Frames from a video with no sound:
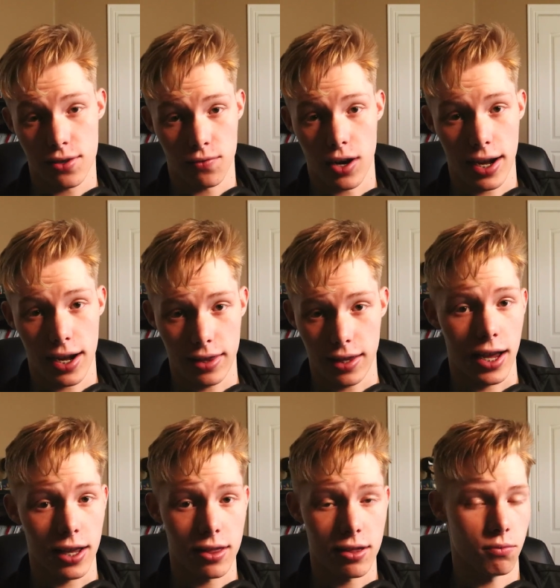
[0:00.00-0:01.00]
is Friday the
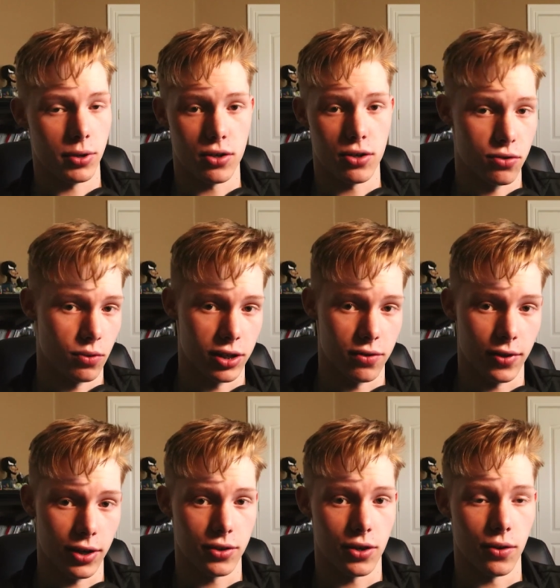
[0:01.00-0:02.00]
8th, which is when this
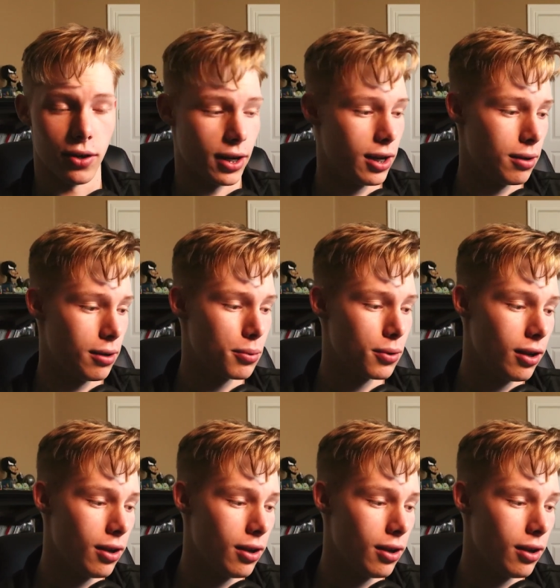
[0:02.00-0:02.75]
video is going up,